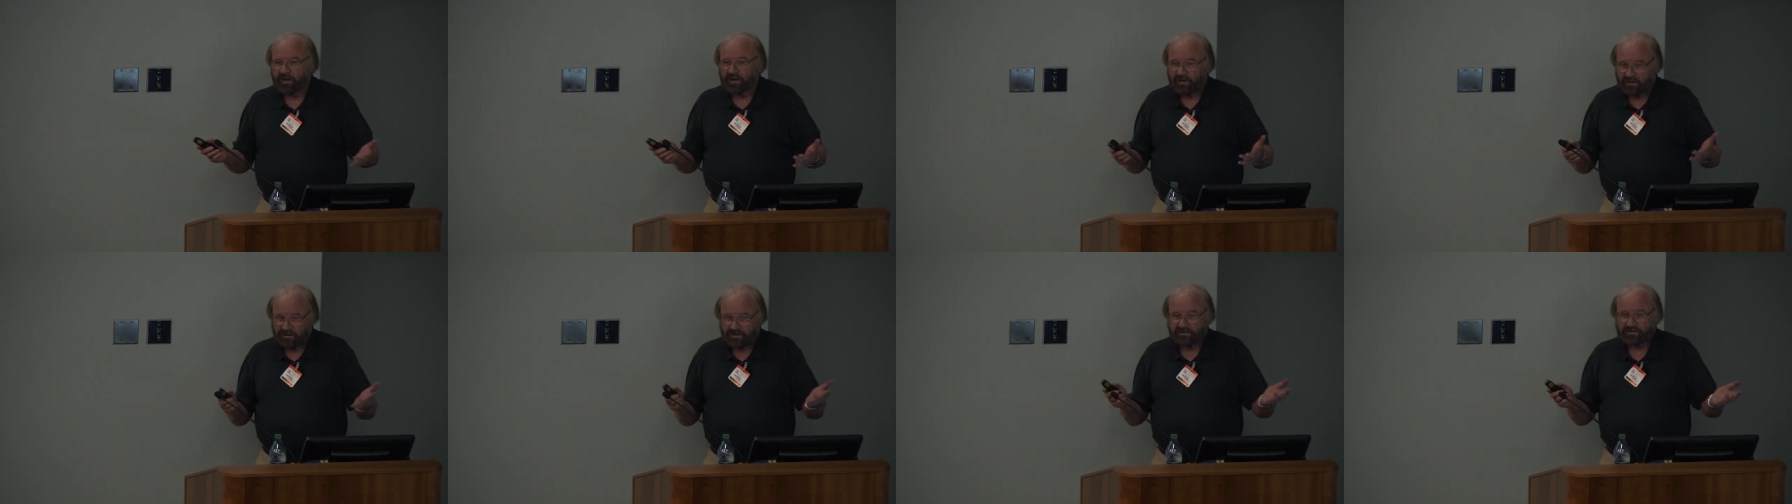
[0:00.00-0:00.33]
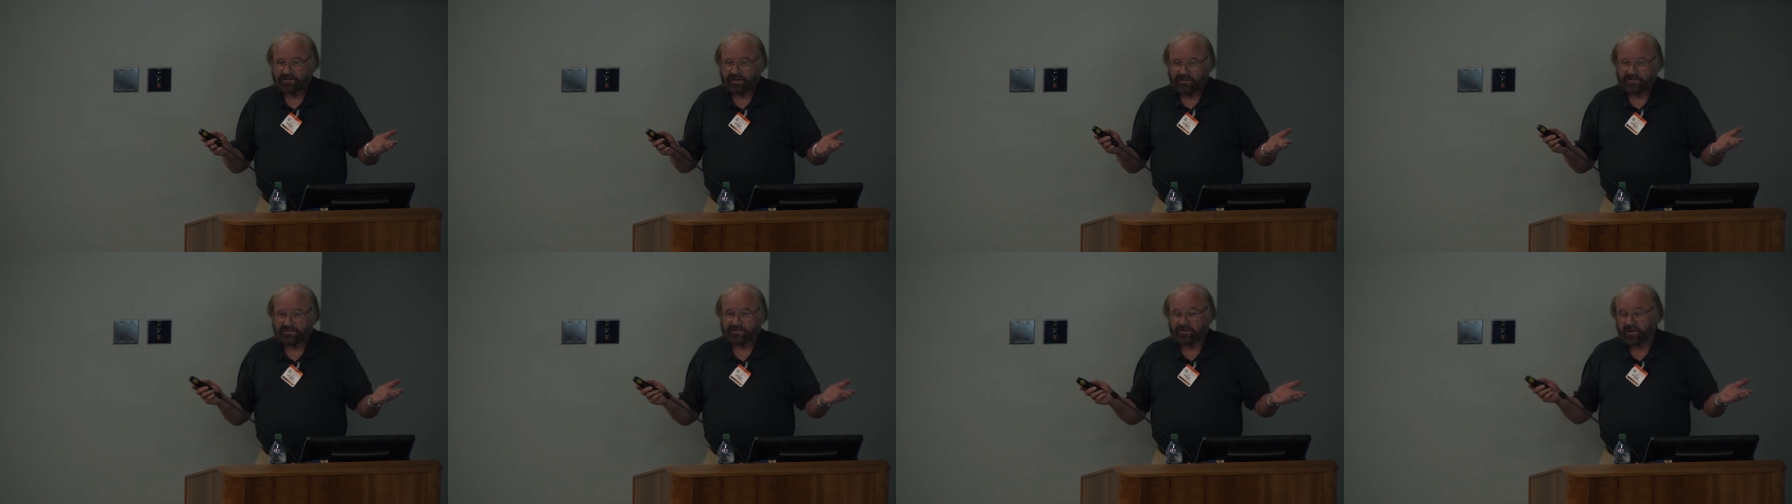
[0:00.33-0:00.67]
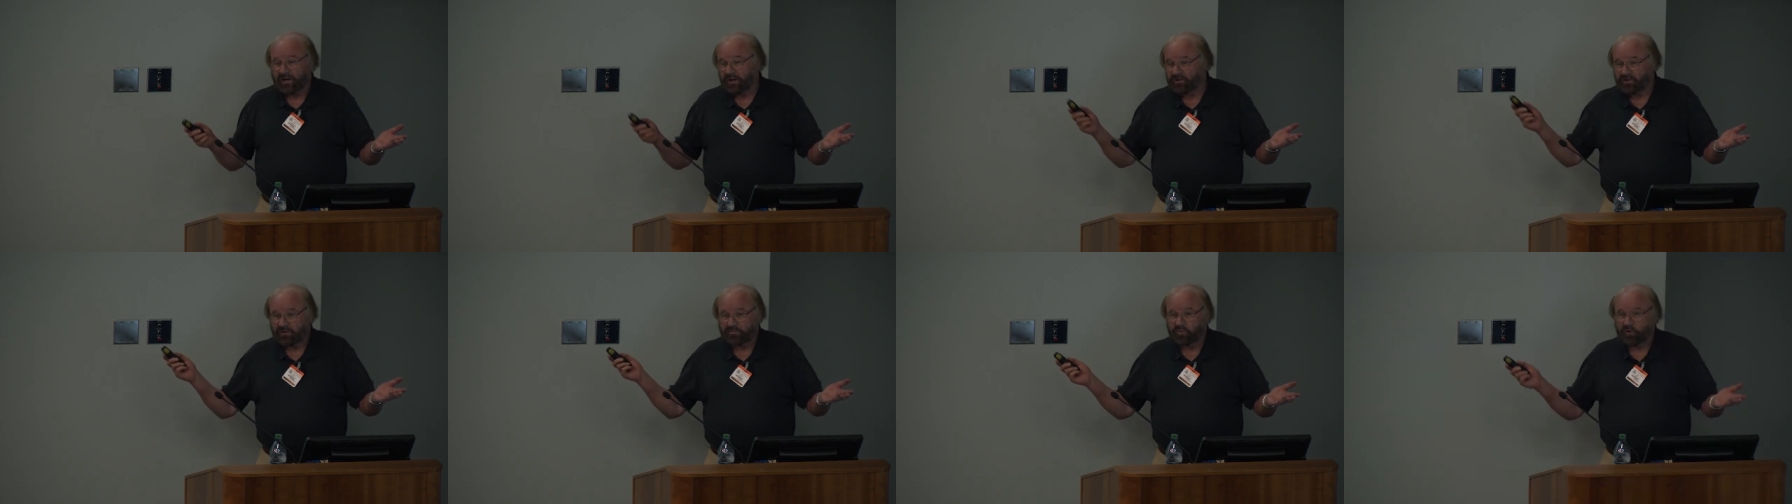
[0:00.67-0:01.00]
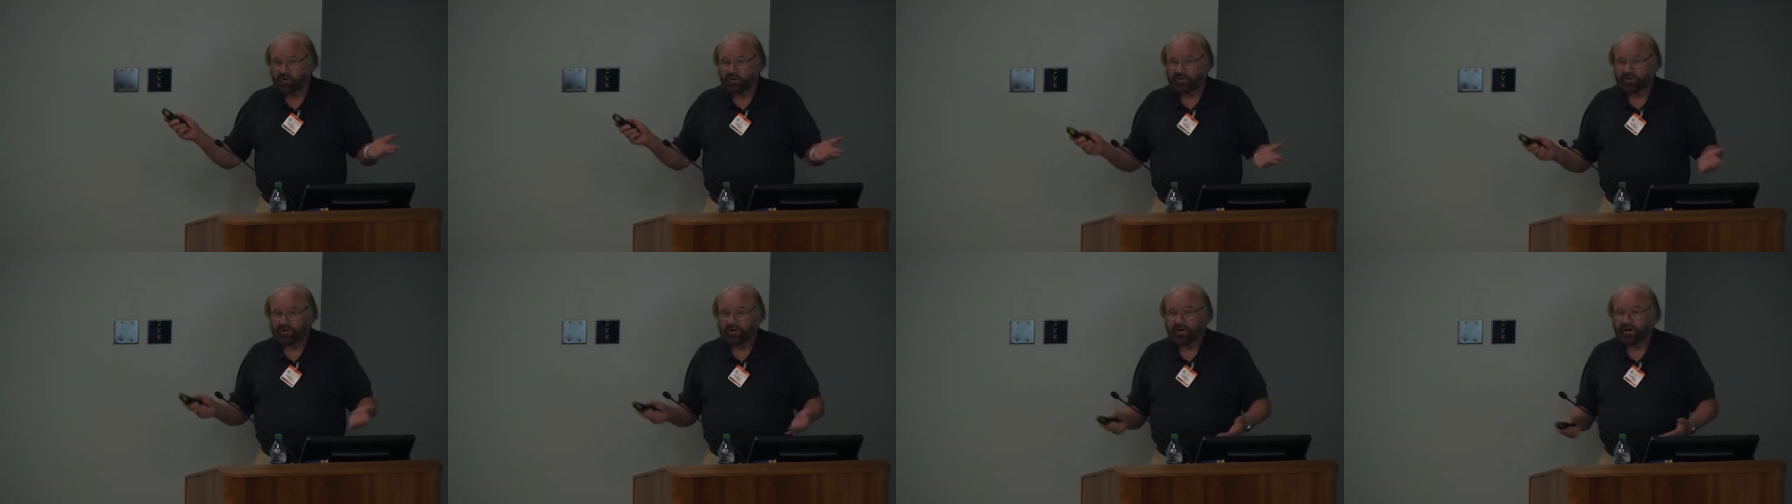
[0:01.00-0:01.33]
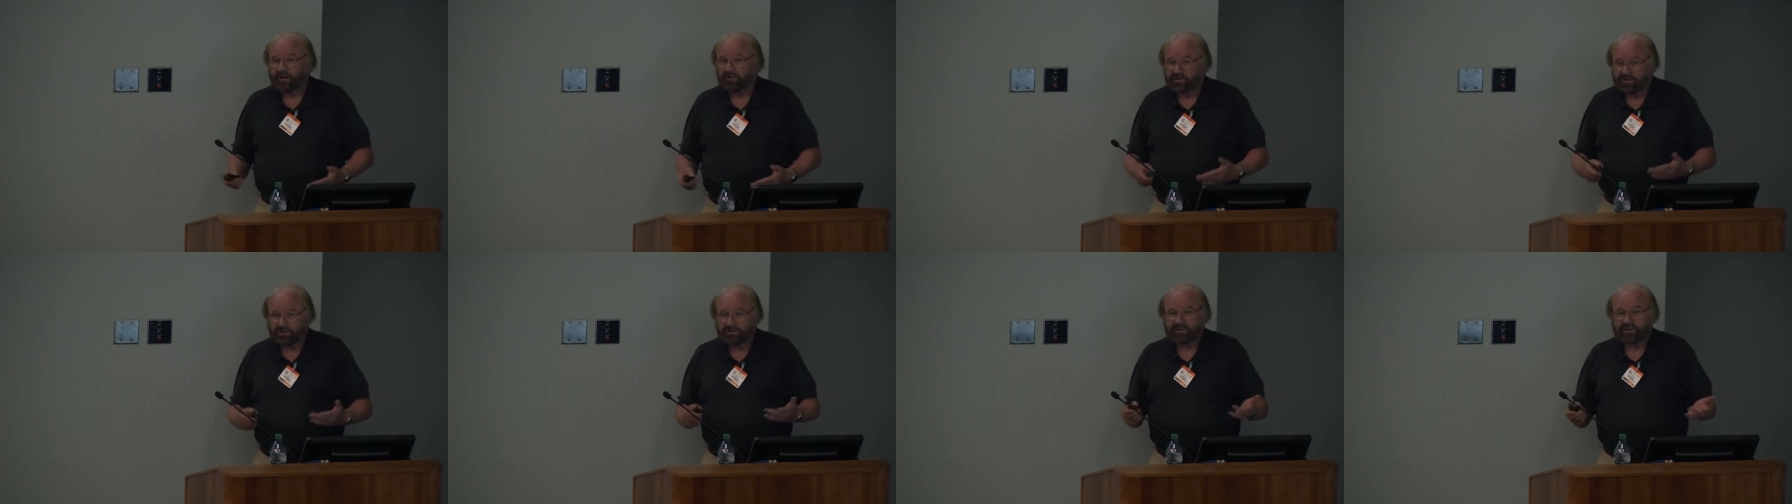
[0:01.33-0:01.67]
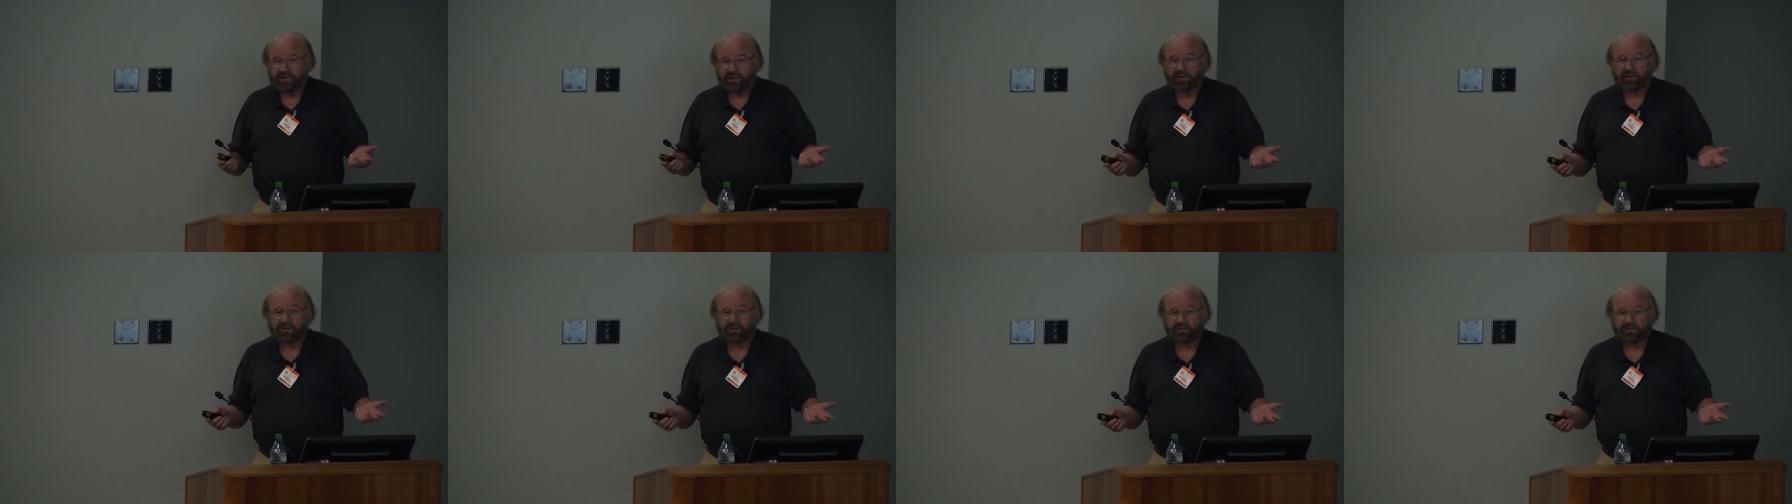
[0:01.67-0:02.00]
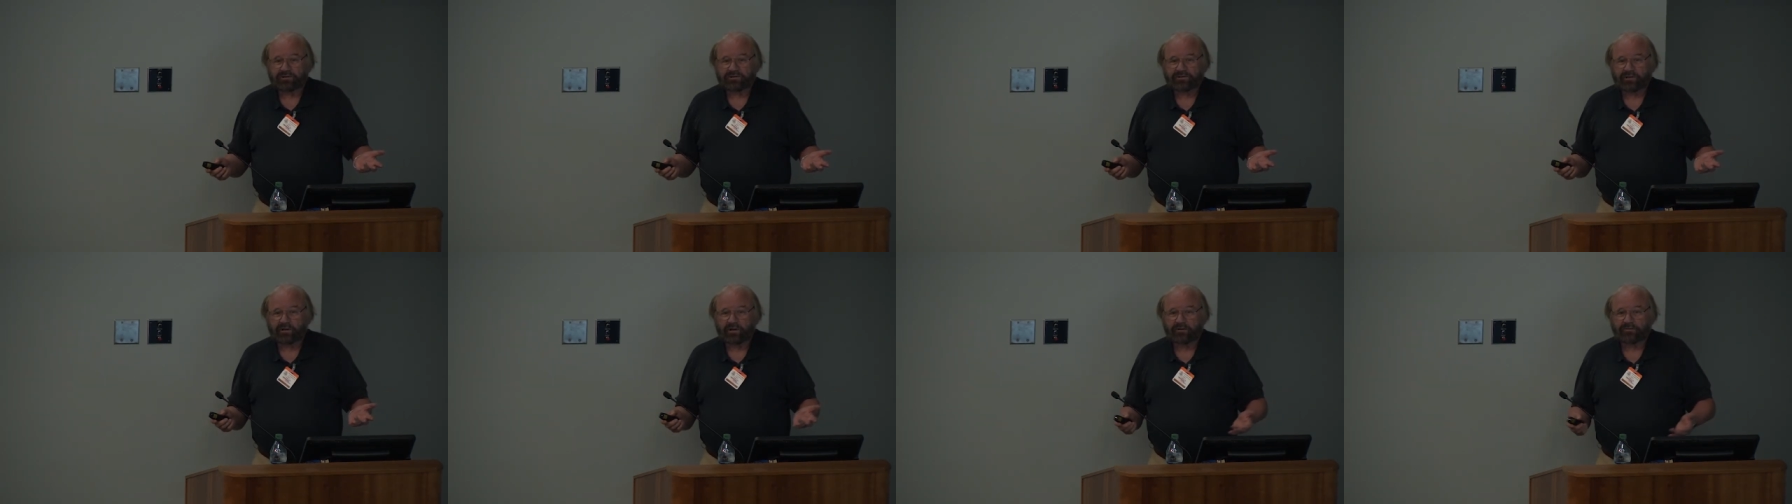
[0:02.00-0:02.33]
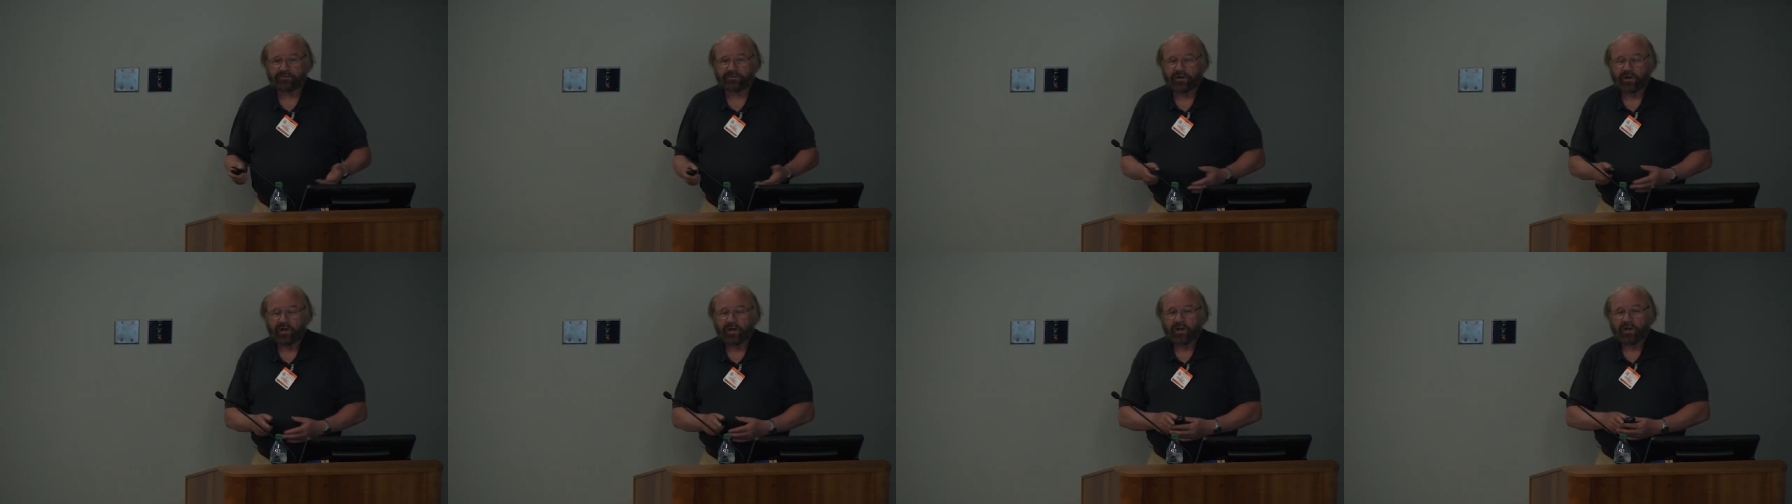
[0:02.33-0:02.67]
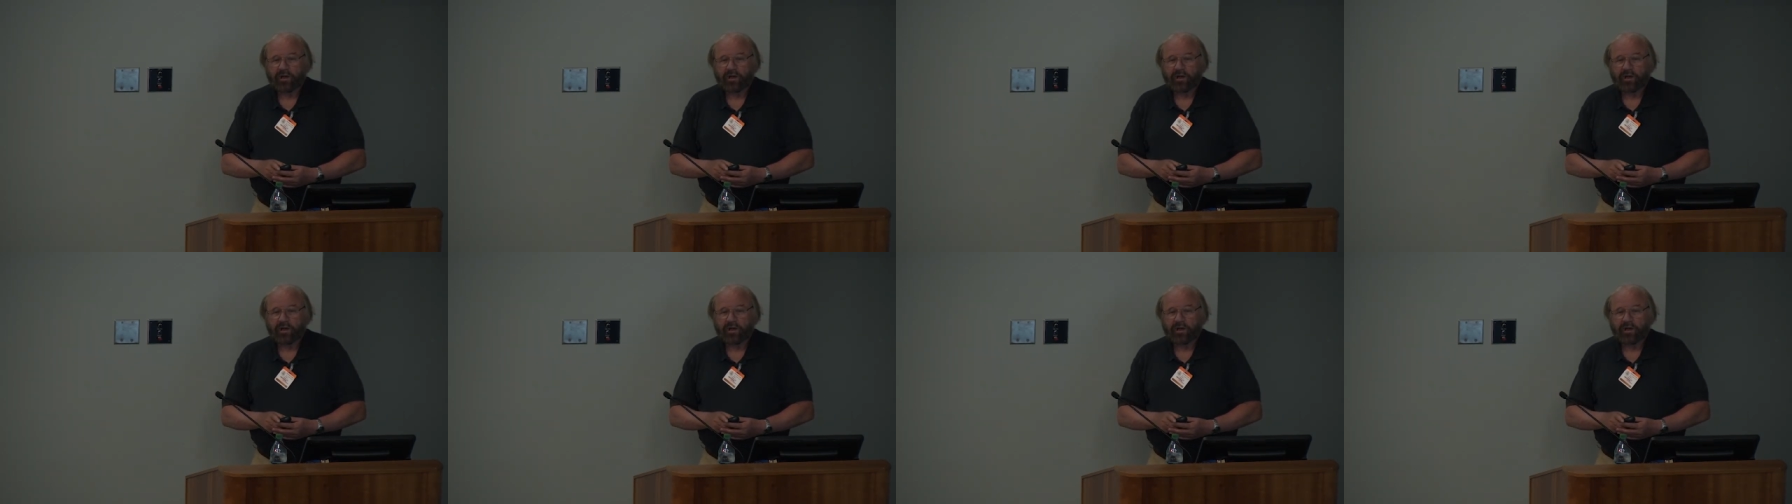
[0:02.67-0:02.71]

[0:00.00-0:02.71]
is, as Krashen pointed out, just kidding yourself.